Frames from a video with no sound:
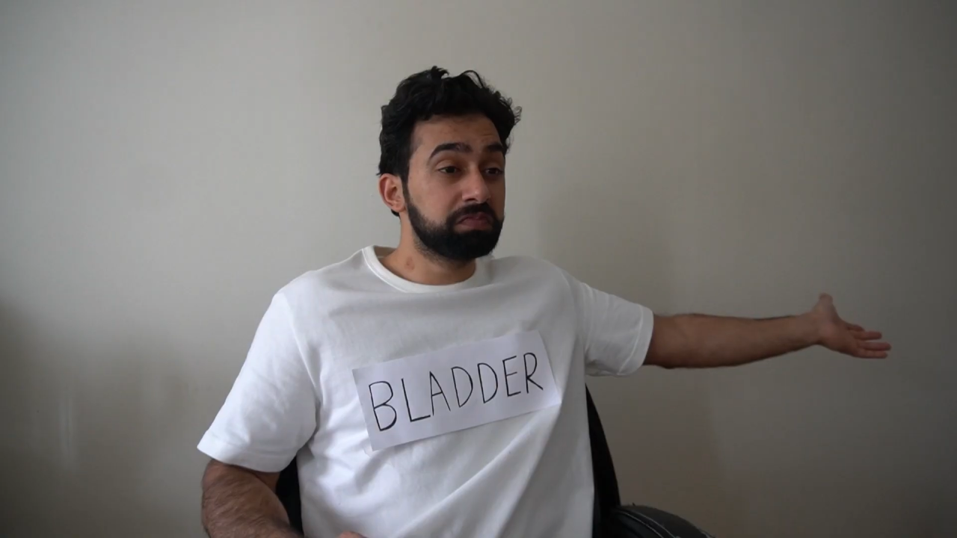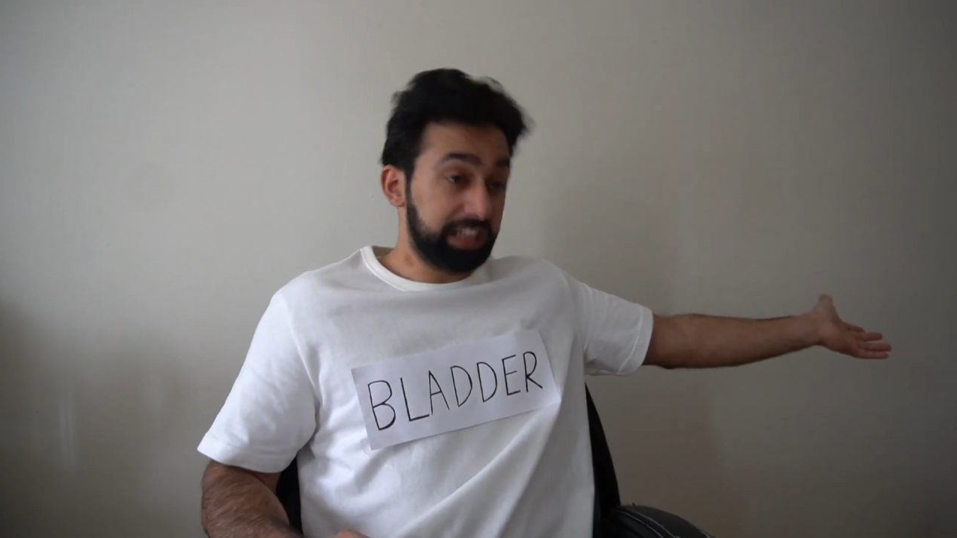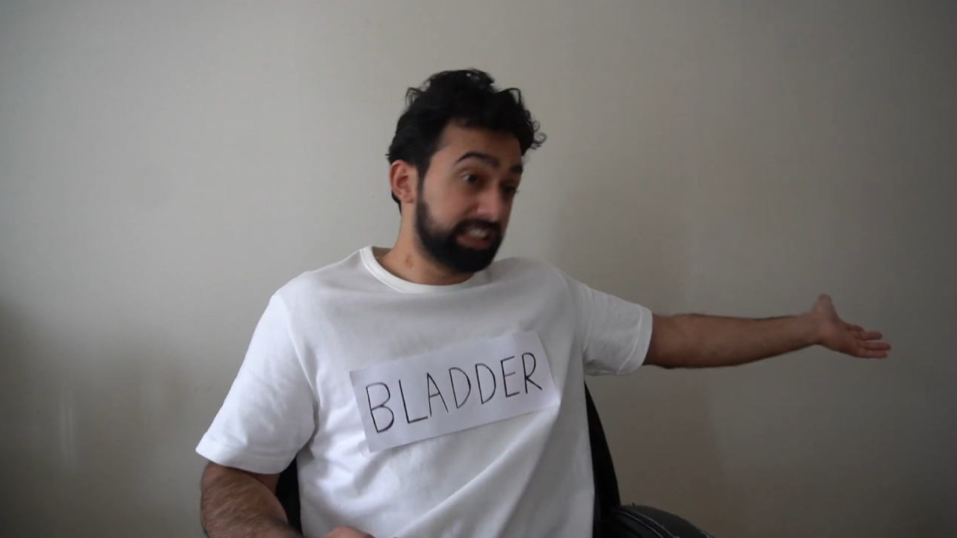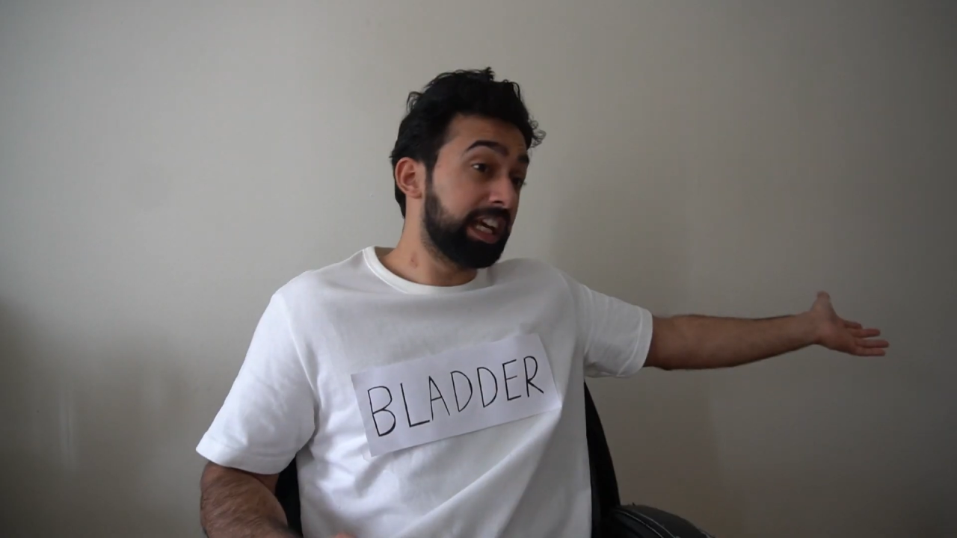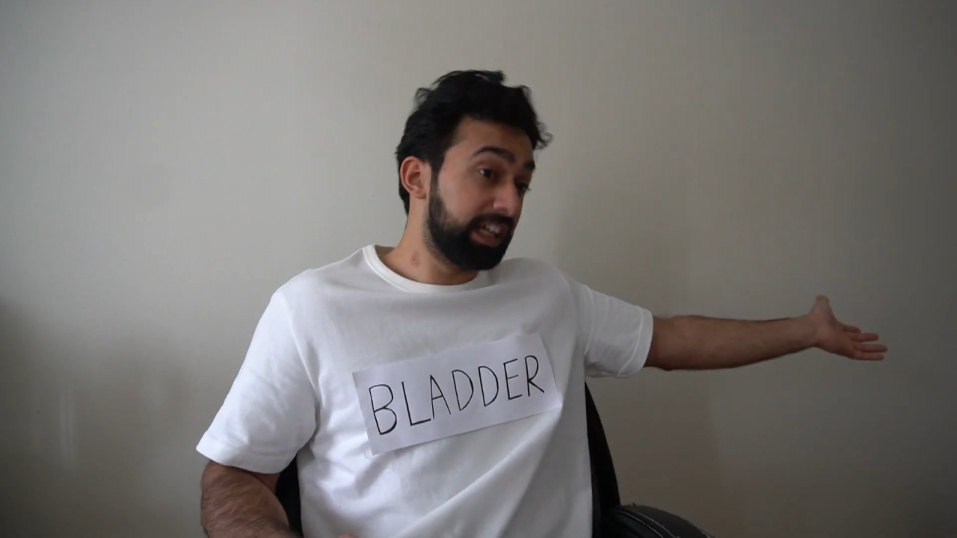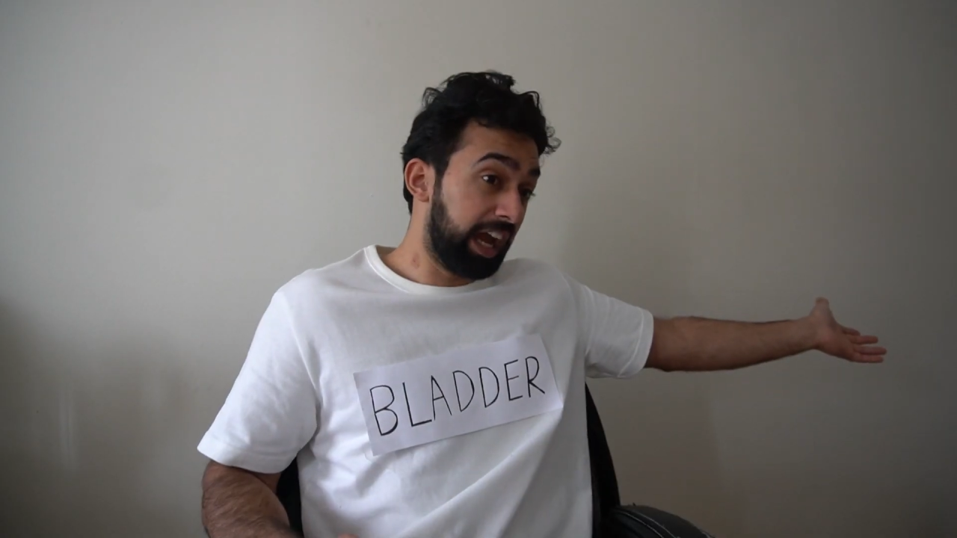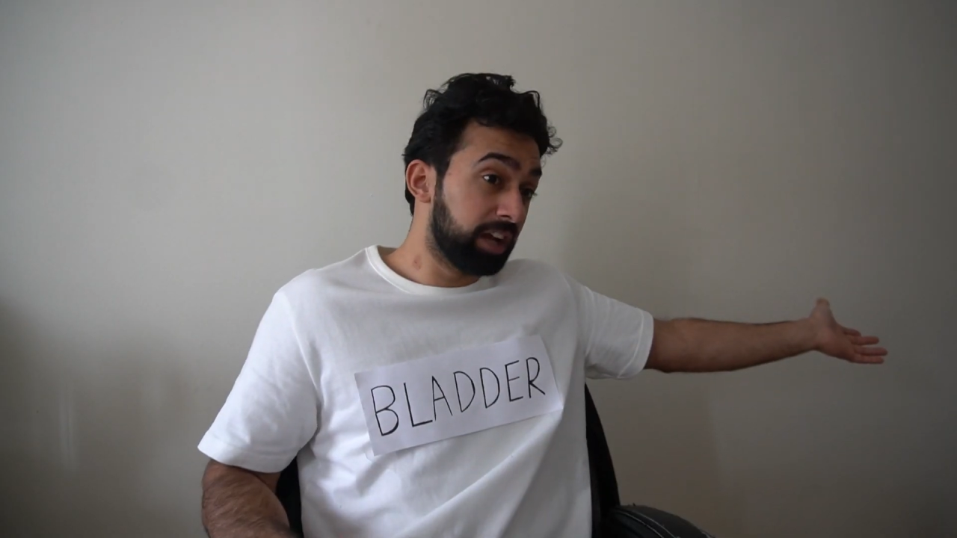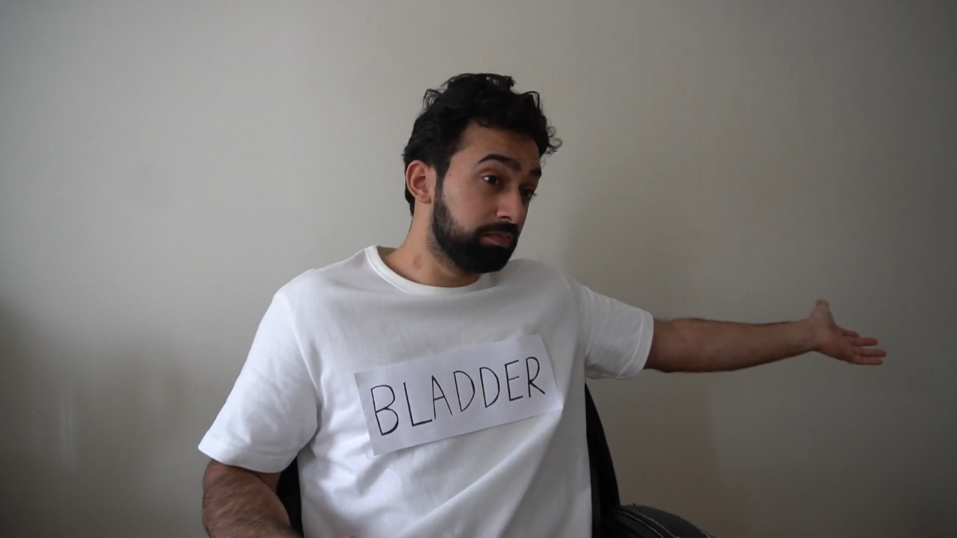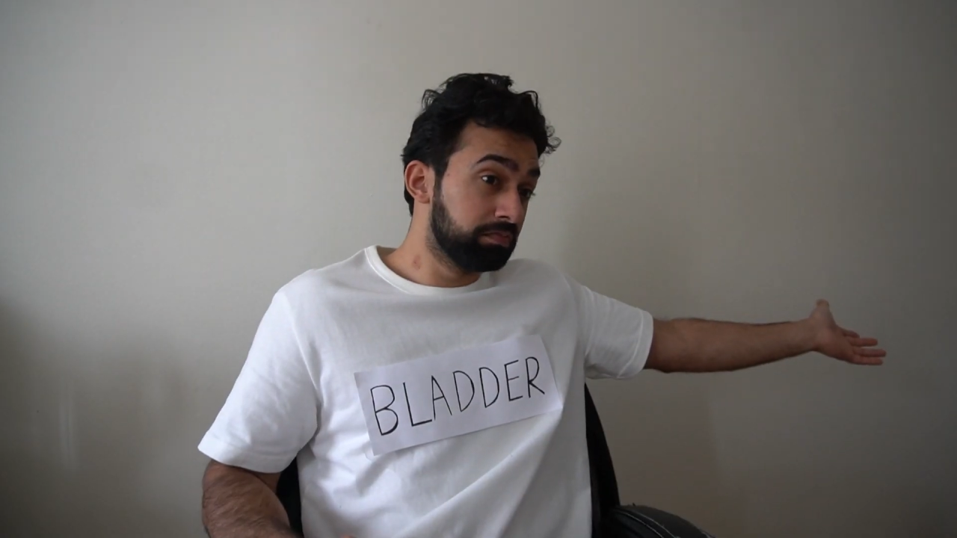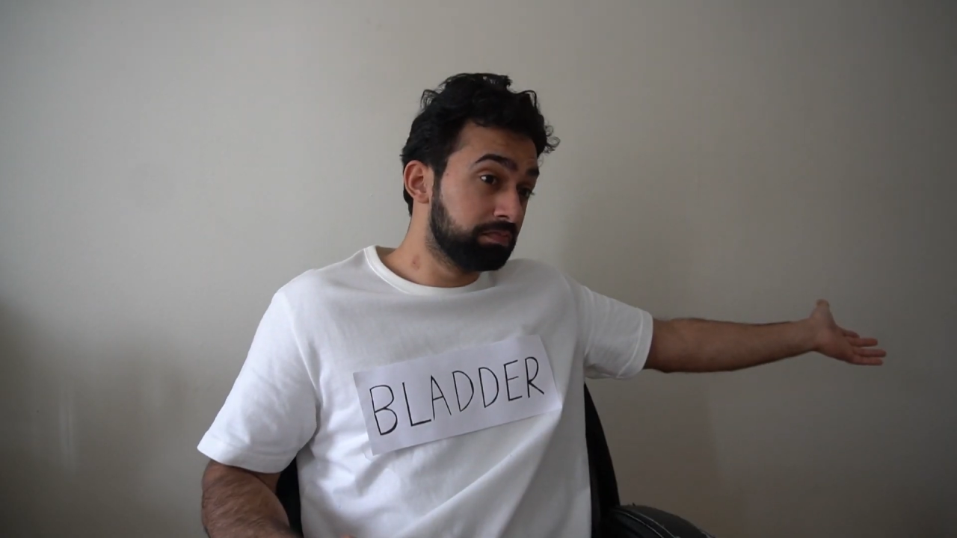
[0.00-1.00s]
Yes, I
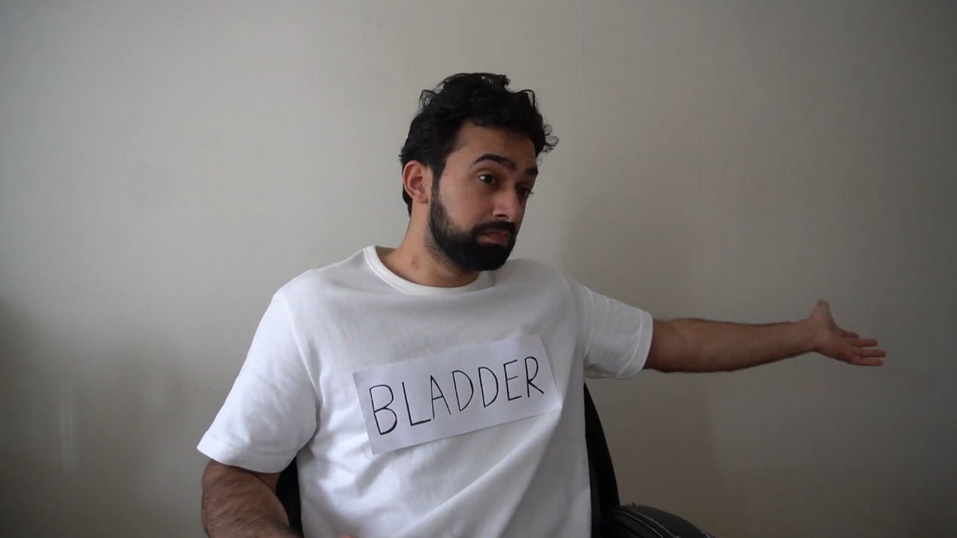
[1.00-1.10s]
can.